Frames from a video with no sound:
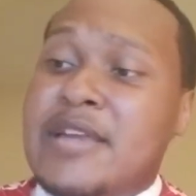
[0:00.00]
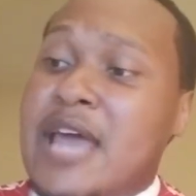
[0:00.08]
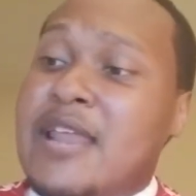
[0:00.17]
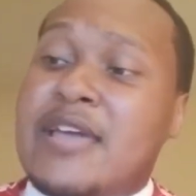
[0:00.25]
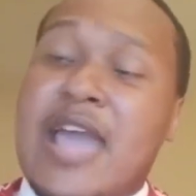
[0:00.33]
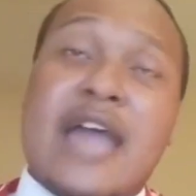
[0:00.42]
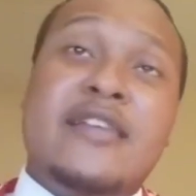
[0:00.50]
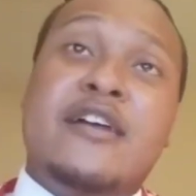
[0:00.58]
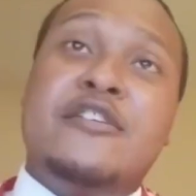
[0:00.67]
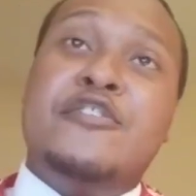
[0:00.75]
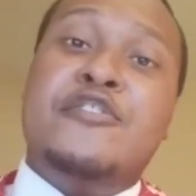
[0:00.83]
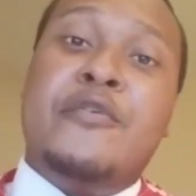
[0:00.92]
That ain't got
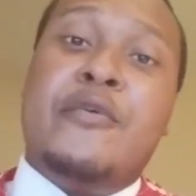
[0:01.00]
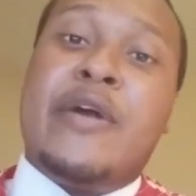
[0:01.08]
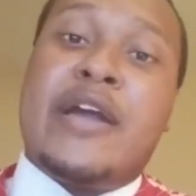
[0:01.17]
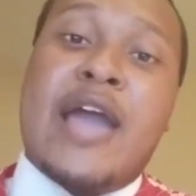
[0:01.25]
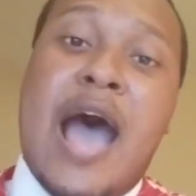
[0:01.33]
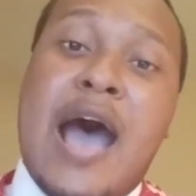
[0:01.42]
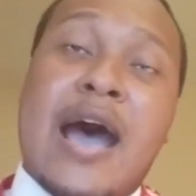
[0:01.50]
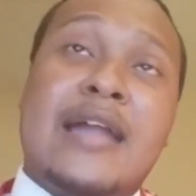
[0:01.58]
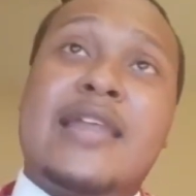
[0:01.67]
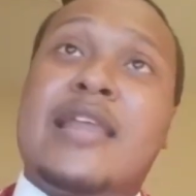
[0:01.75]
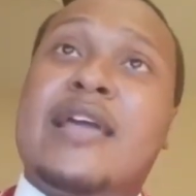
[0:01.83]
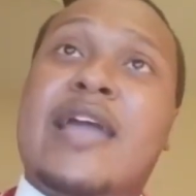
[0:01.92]
nothing to do with God.
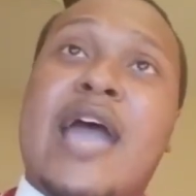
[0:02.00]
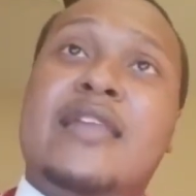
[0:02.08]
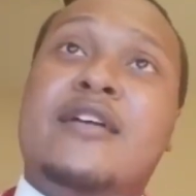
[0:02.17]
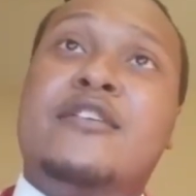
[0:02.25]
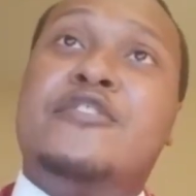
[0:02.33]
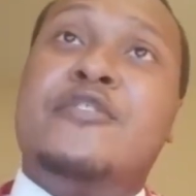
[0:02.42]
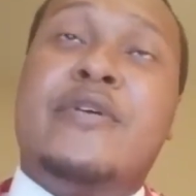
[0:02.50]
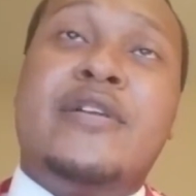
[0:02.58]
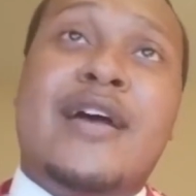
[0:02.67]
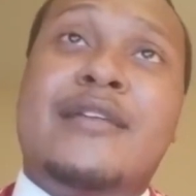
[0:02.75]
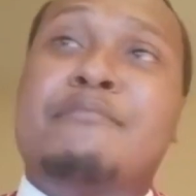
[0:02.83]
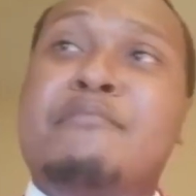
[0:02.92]
That ain't got nothing to do with
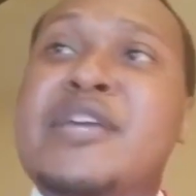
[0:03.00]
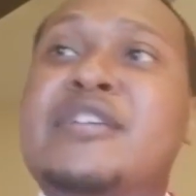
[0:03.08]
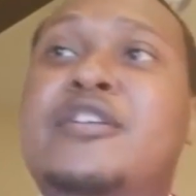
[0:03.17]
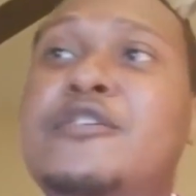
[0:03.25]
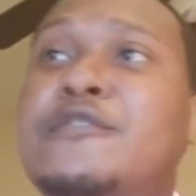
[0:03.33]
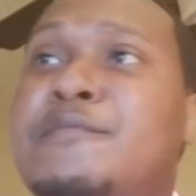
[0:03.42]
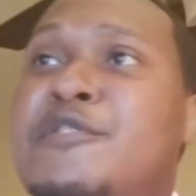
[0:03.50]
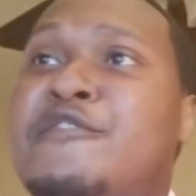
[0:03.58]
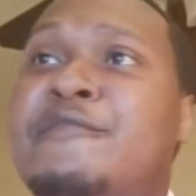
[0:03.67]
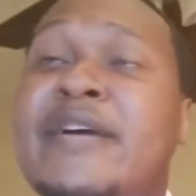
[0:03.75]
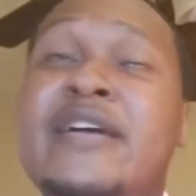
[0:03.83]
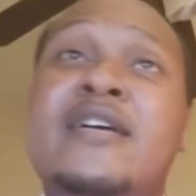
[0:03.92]
nothing. Me Too
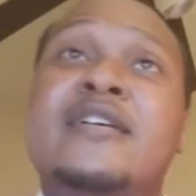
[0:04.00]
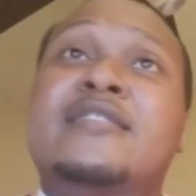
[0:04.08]
movement.